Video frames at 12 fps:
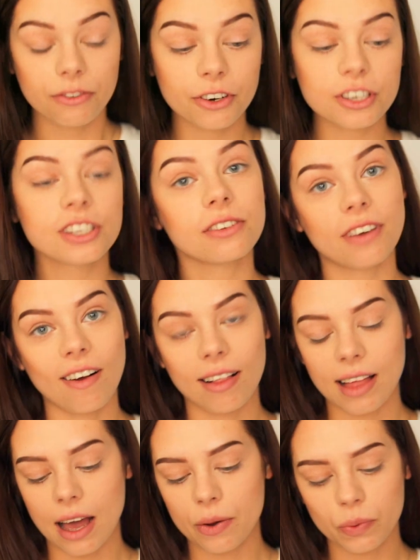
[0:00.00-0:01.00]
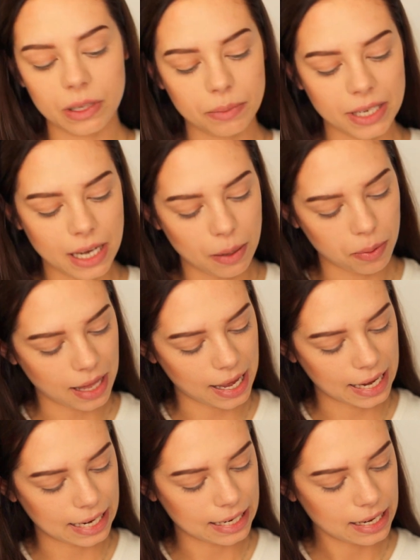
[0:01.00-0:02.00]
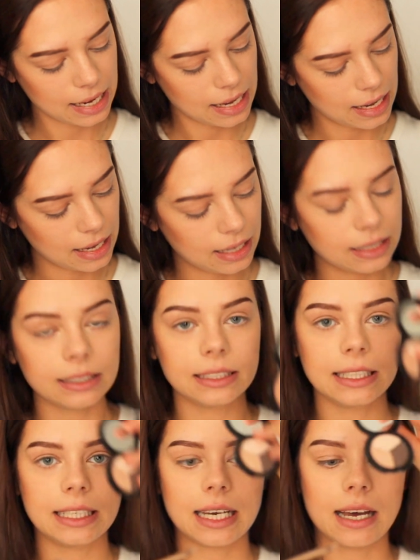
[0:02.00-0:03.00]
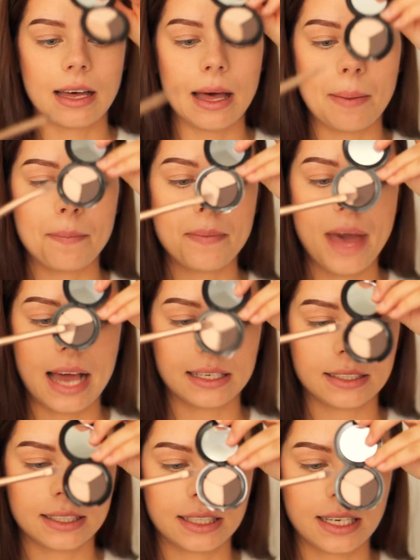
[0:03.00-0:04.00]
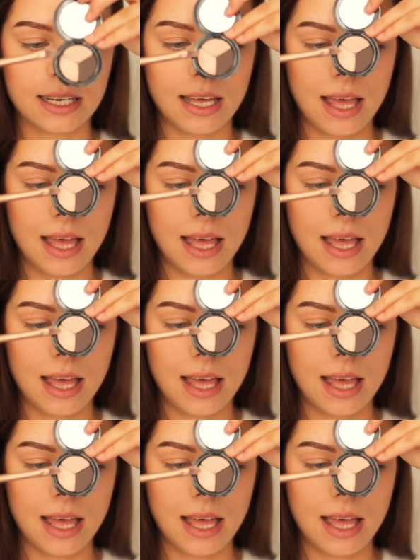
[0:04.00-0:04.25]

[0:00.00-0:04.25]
First of all, I will be applying the matte